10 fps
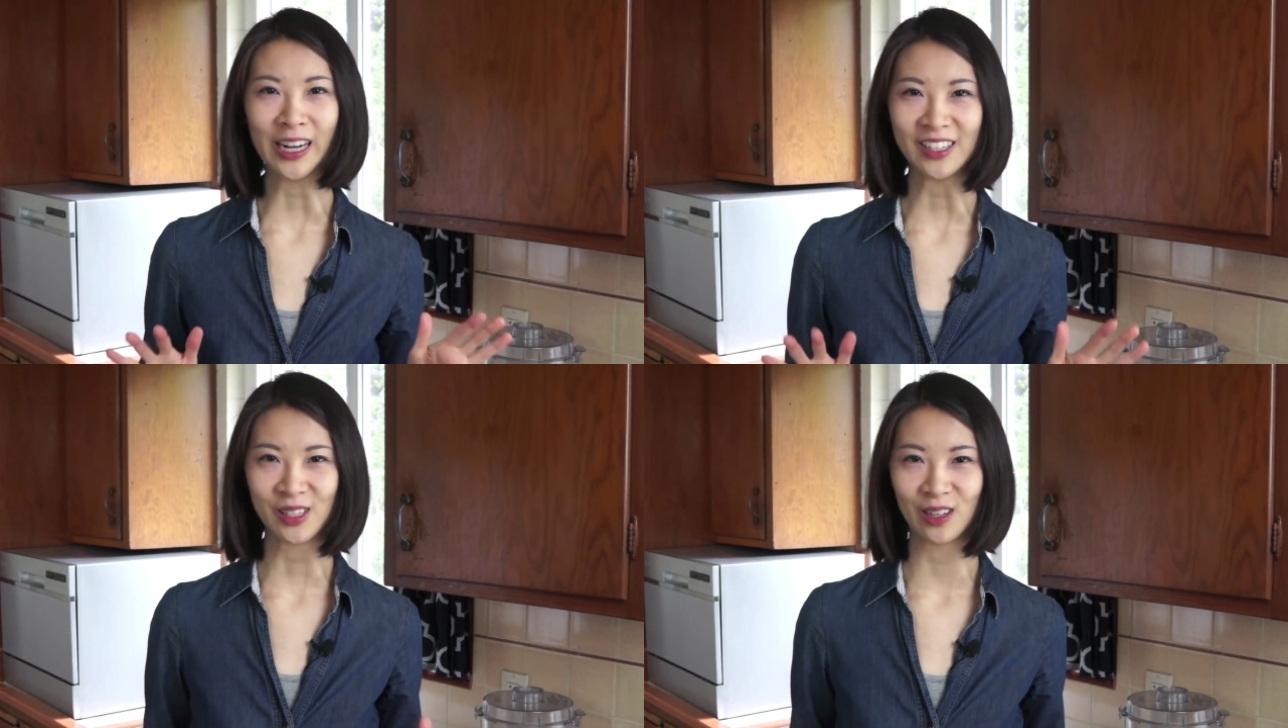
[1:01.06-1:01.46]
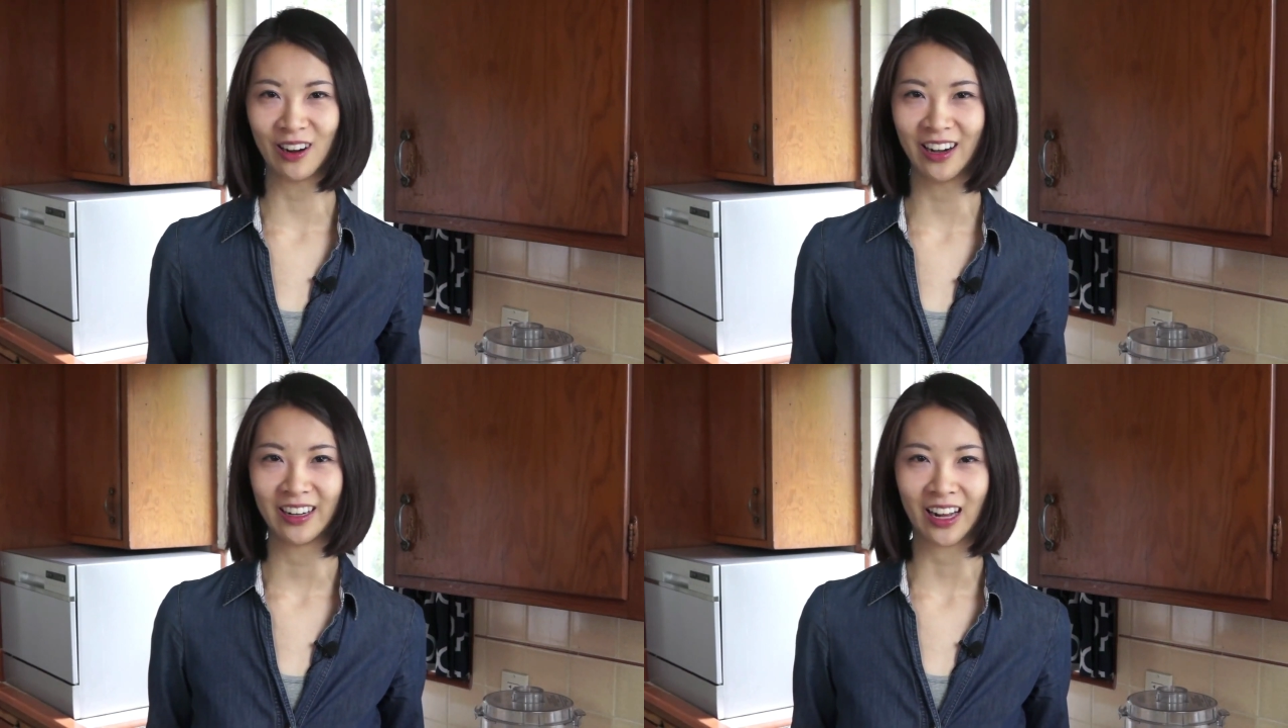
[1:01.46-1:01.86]
I
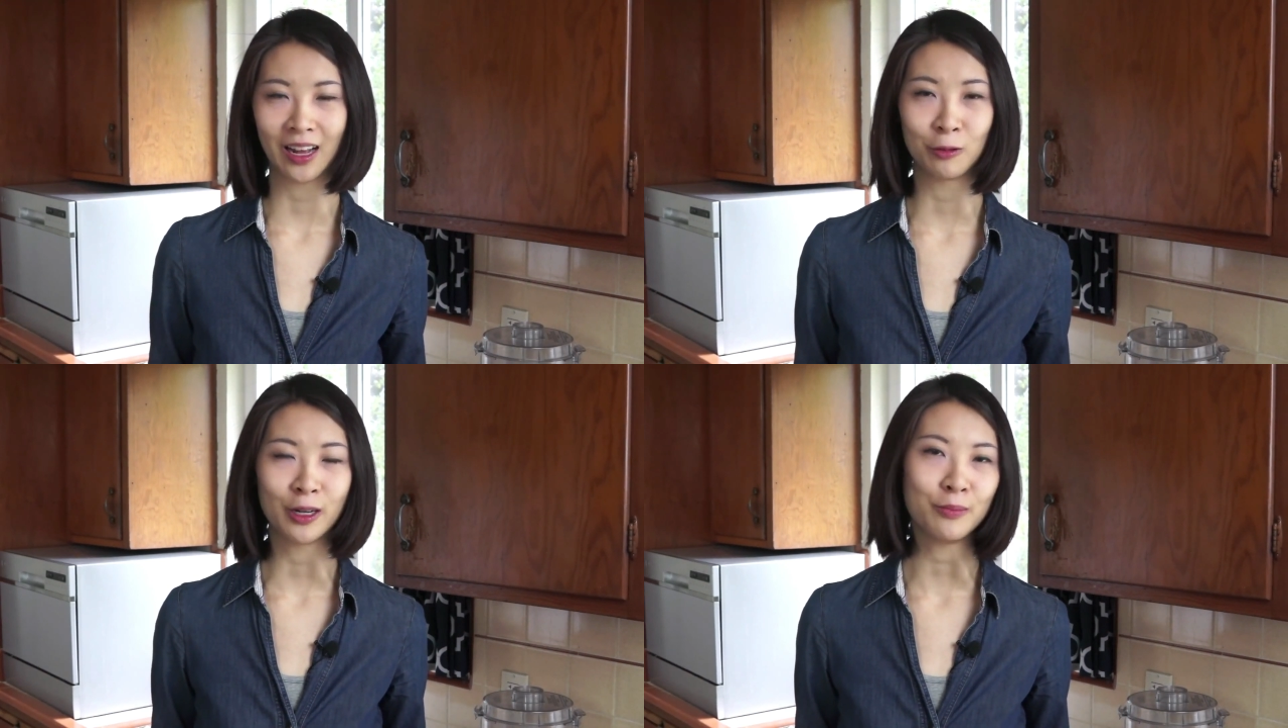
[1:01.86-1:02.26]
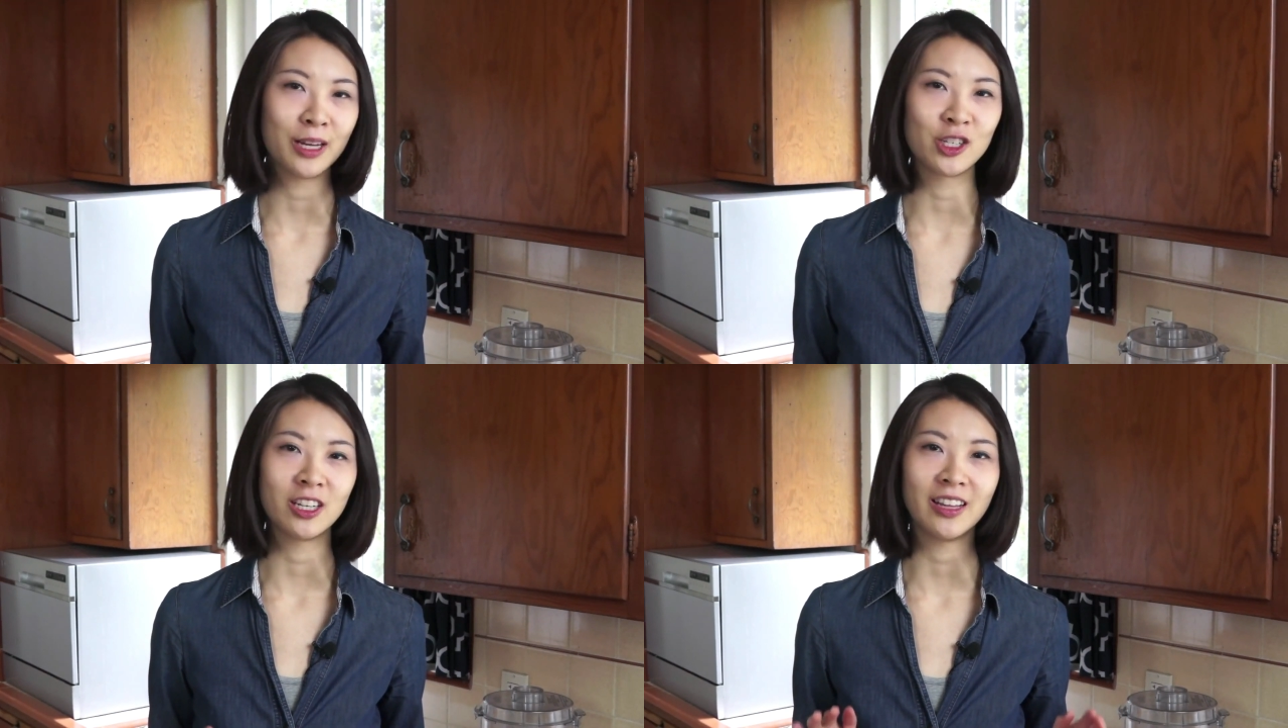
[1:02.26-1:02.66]
start, I want to
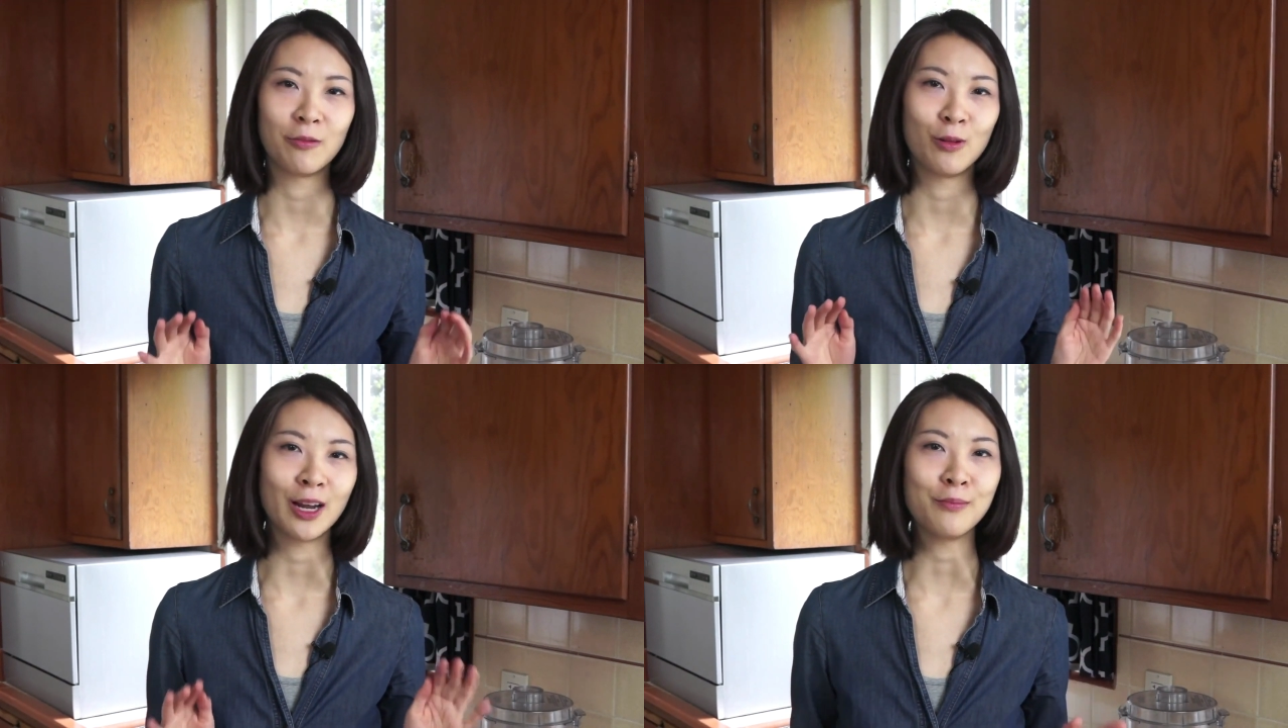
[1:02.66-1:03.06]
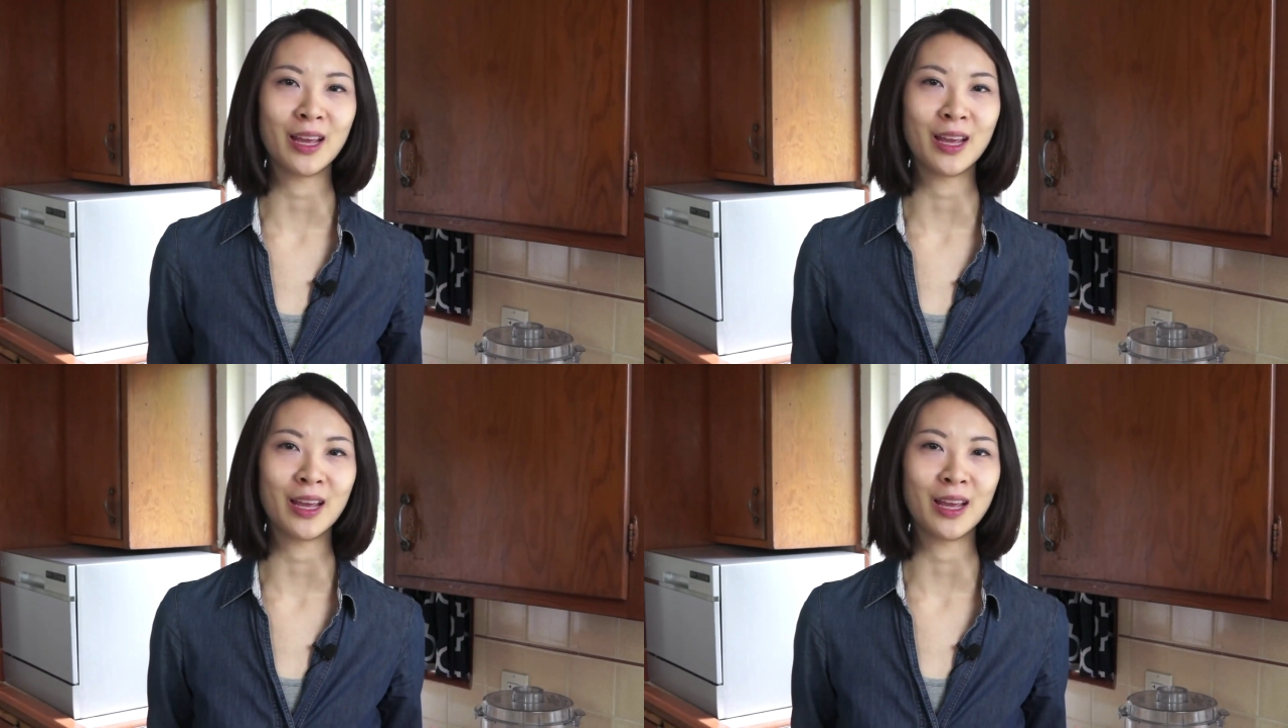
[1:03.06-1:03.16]
mention that what I'm